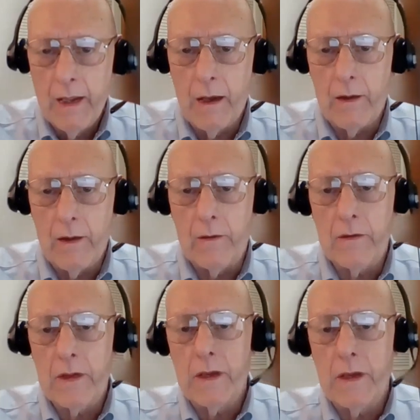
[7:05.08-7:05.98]
Uh,
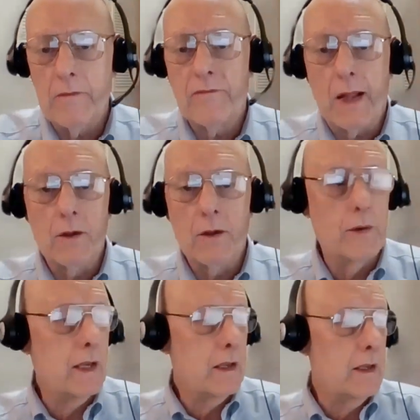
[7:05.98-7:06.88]
the
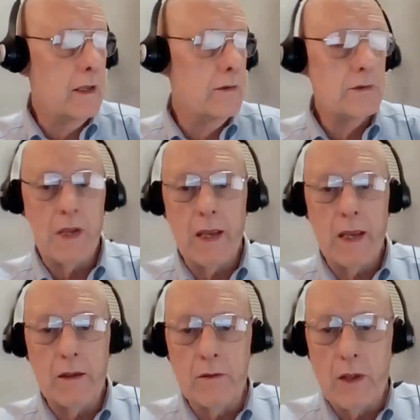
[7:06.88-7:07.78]
following is
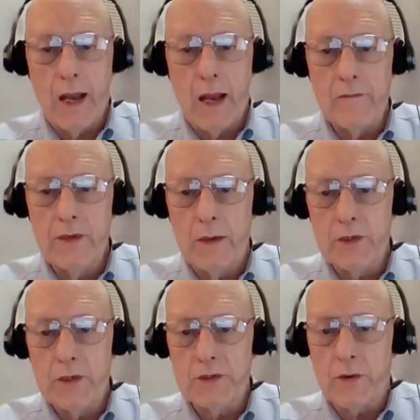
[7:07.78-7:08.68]
a live
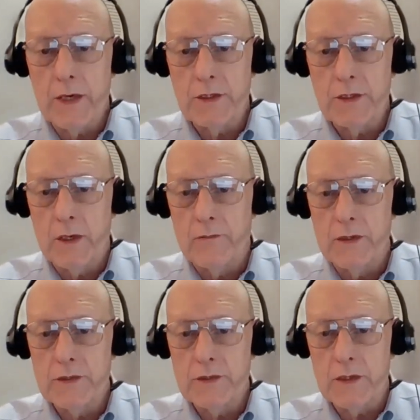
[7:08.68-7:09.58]
demonstration of
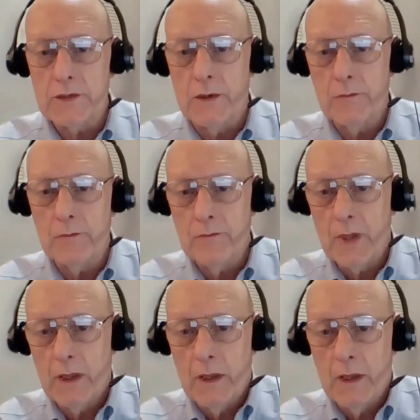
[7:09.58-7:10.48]
the system
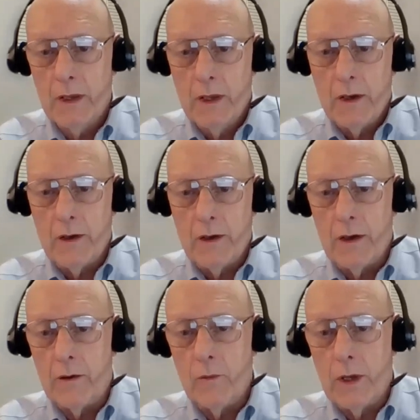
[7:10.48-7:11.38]

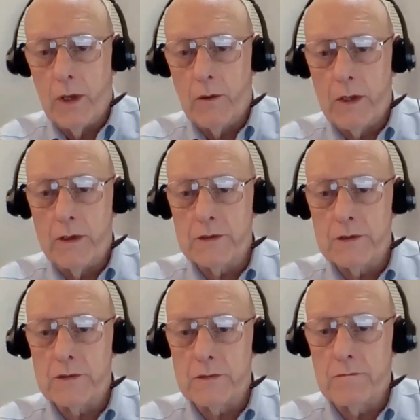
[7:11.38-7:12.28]
uh, well
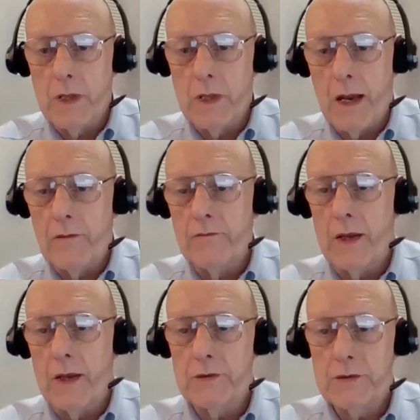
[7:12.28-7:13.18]
as live
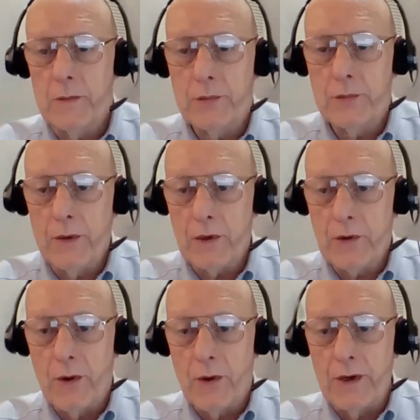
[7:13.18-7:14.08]
as a
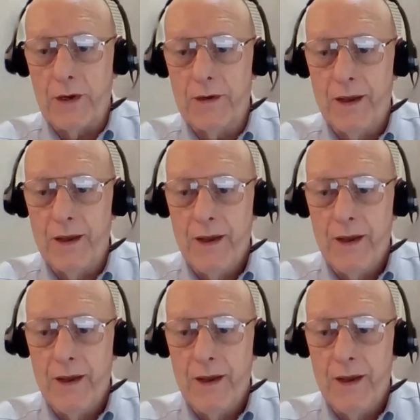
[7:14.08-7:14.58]
pre-recorded